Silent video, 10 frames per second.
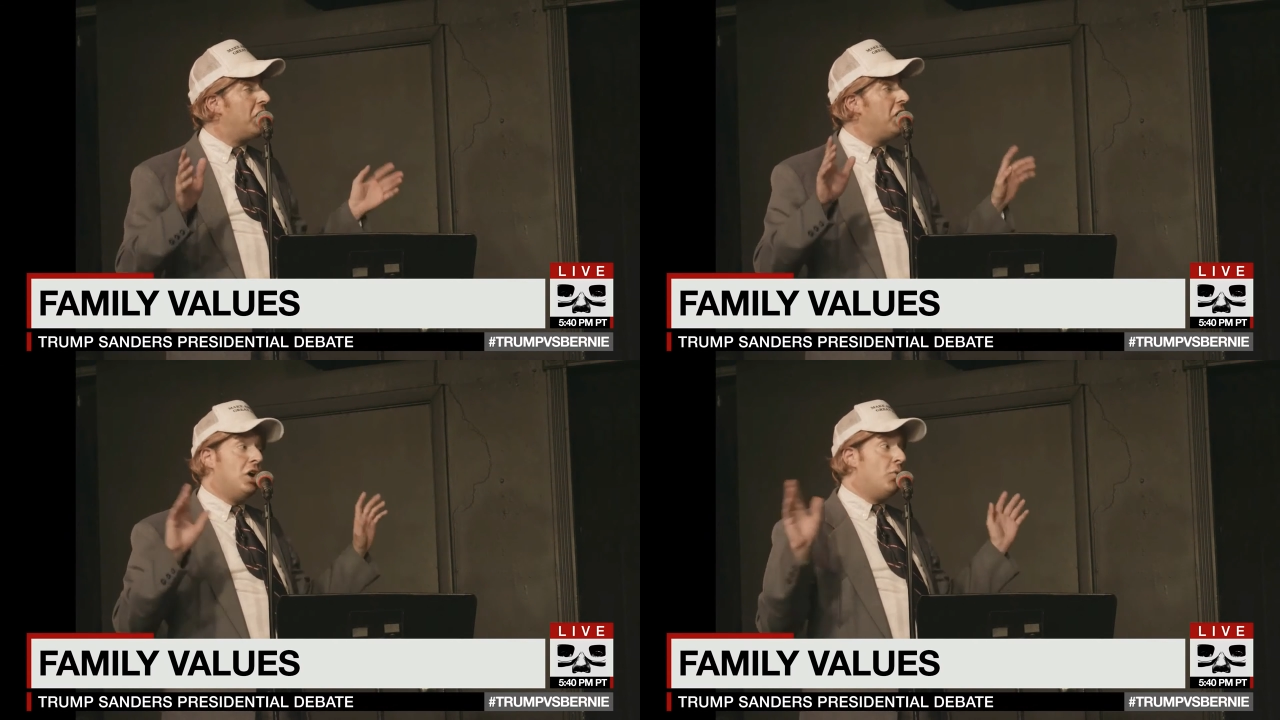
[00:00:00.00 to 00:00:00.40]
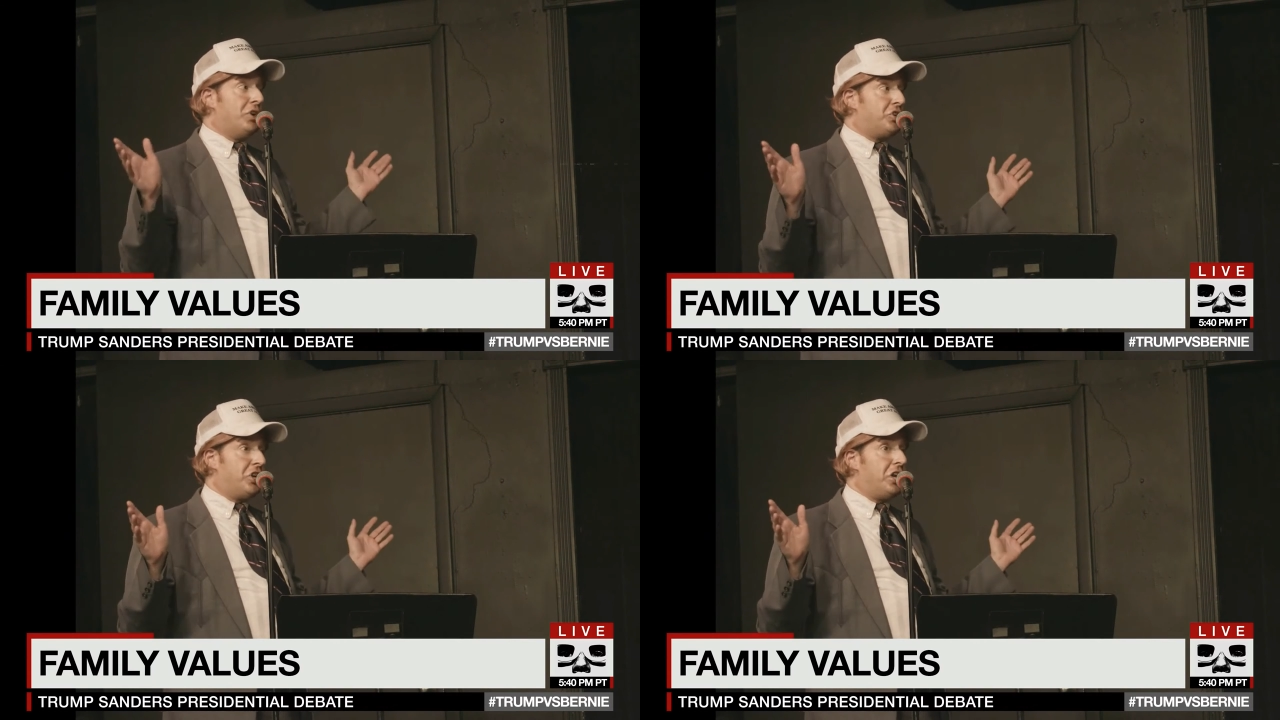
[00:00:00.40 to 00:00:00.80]

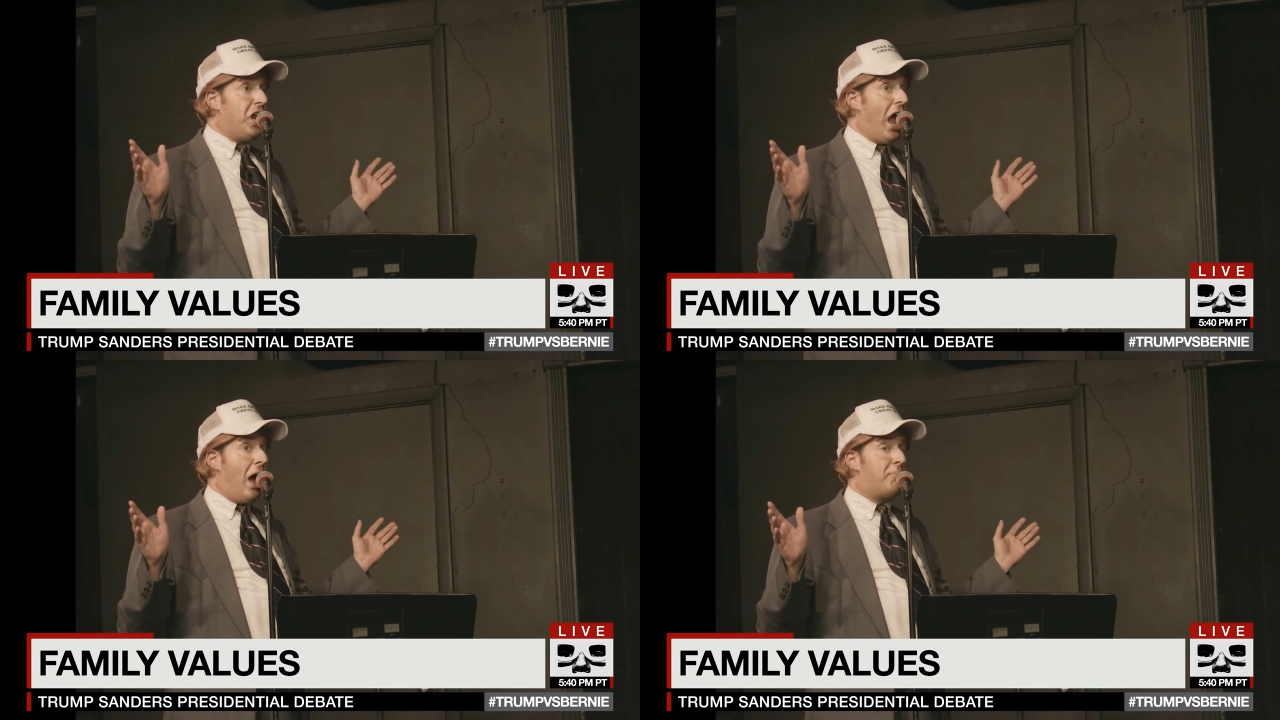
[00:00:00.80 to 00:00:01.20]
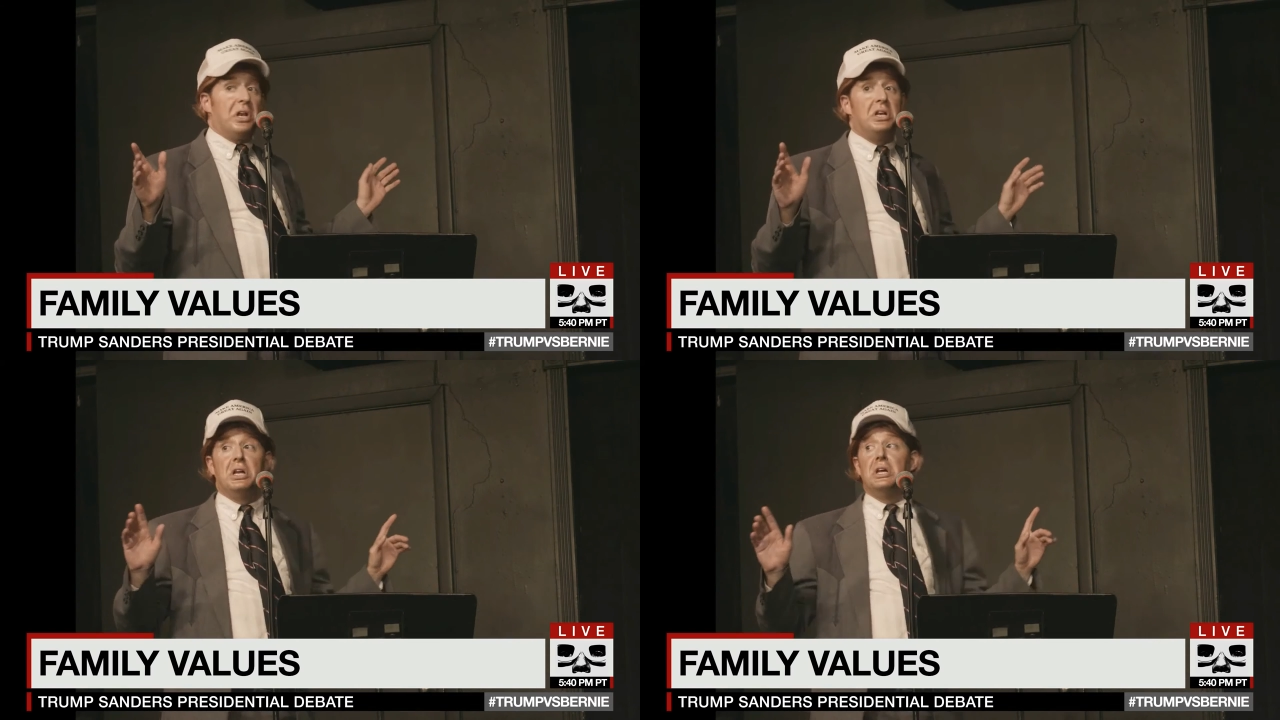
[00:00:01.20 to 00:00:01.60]
which didn't
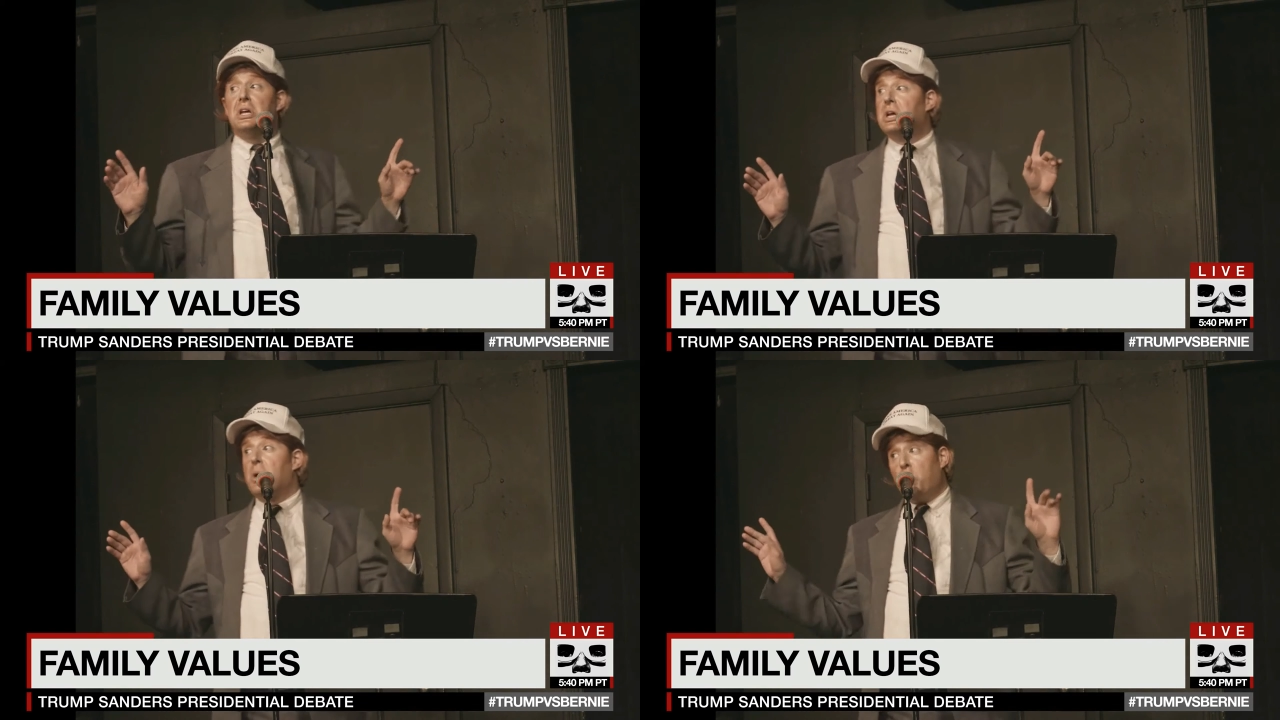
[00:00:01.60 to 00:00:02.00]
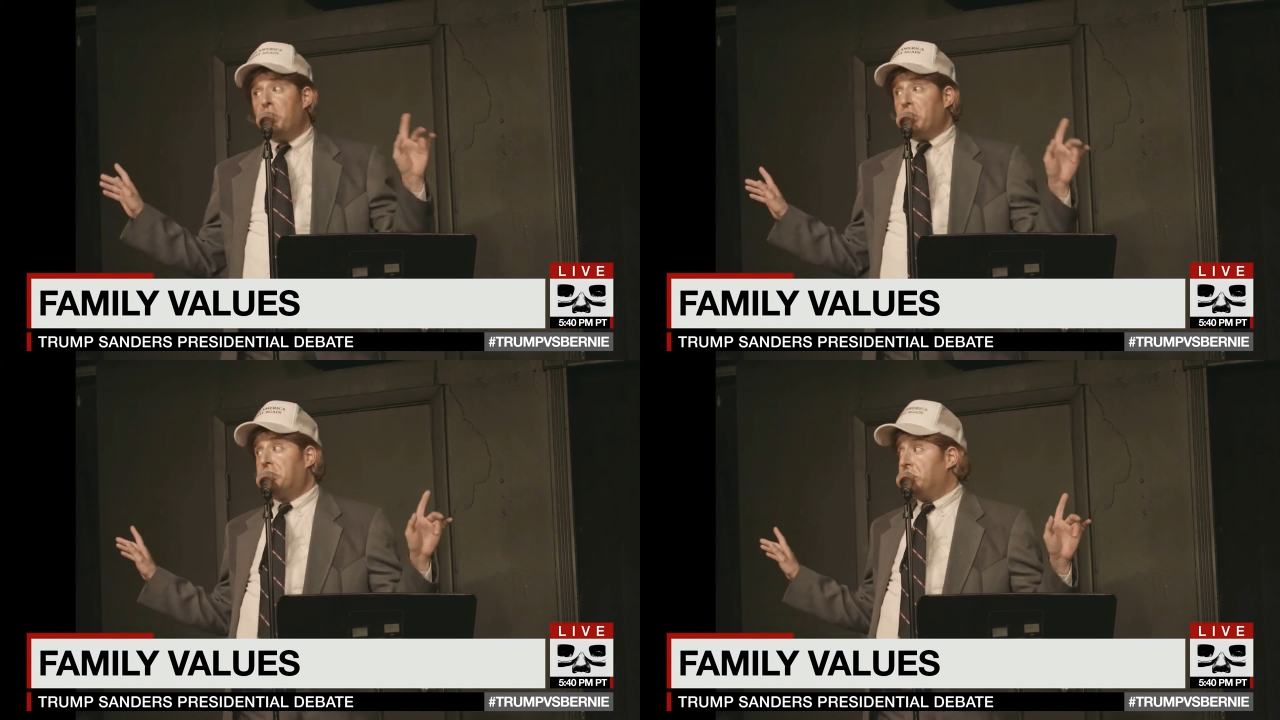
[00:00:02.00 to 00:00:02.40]
happen.
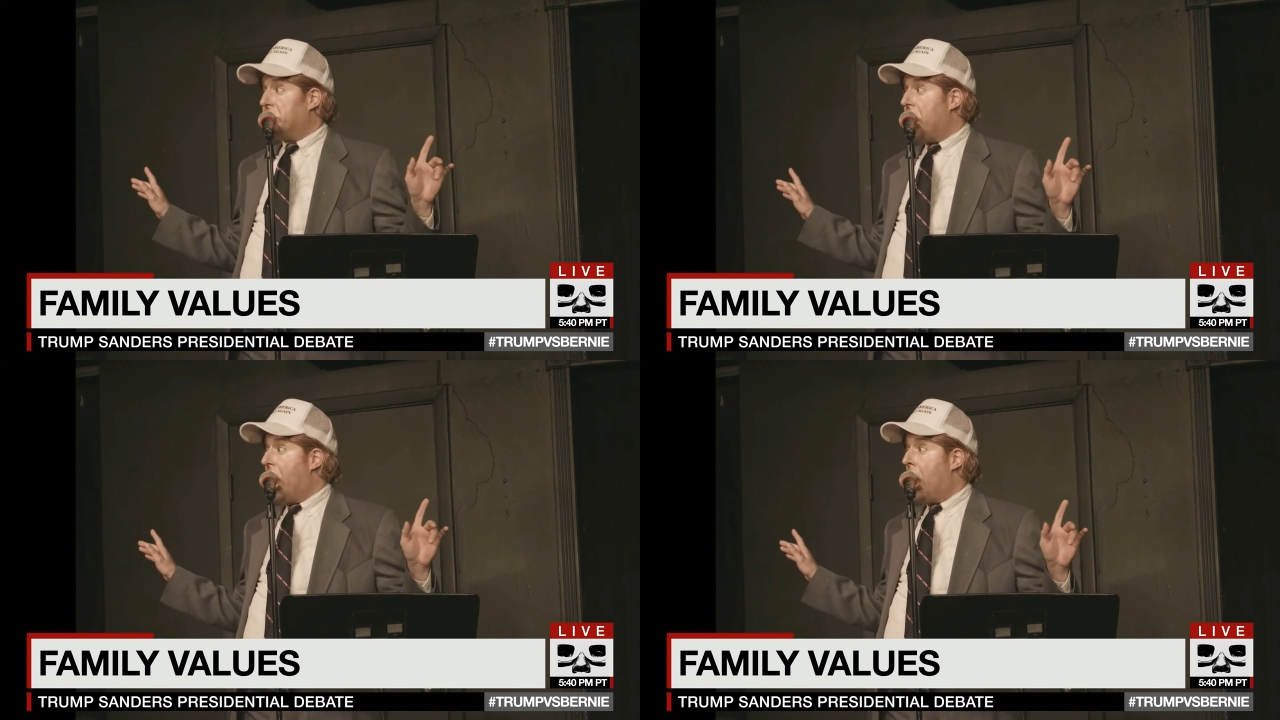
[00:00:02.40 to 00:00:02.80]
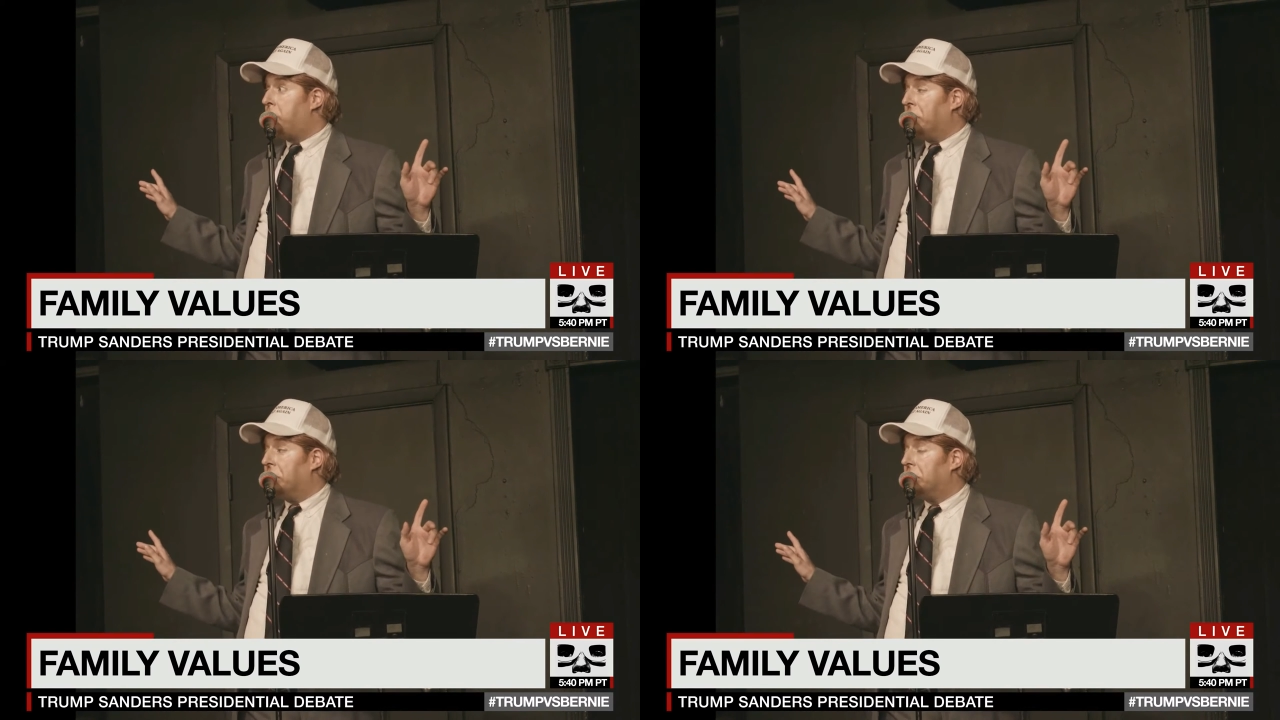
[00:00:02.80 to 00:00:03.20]
It didn't
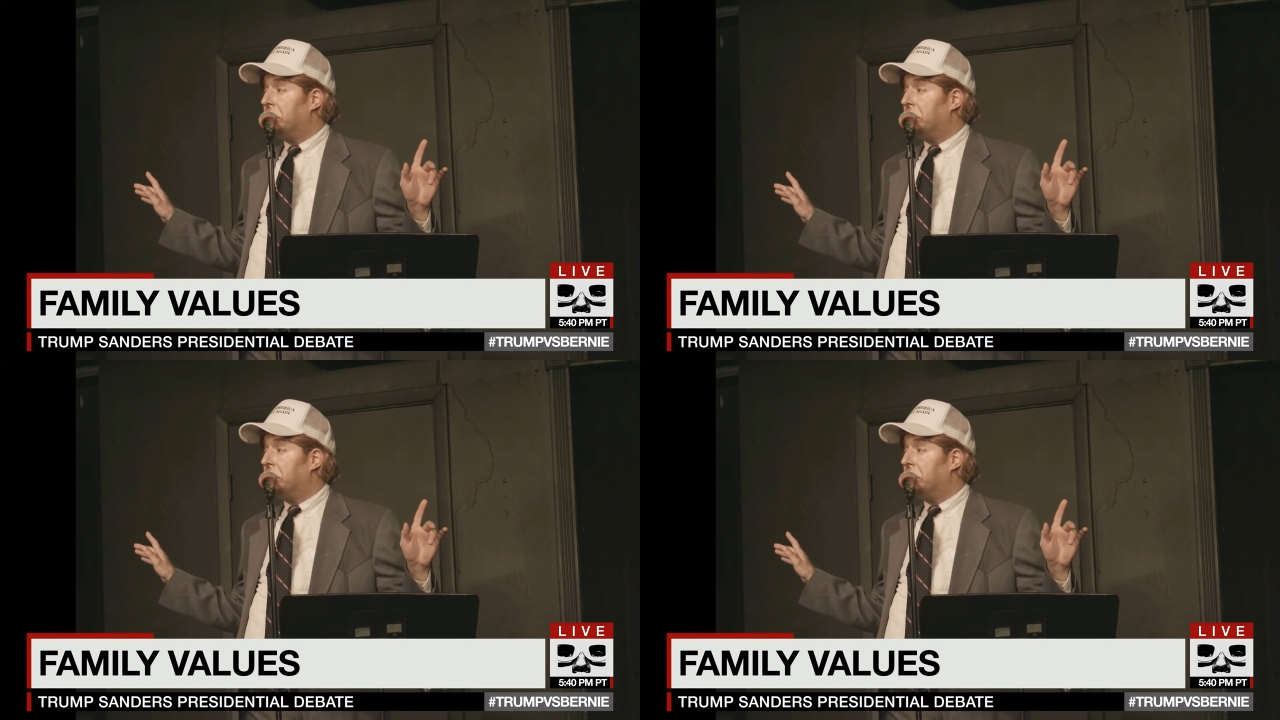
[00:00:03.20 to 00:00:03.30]
happen.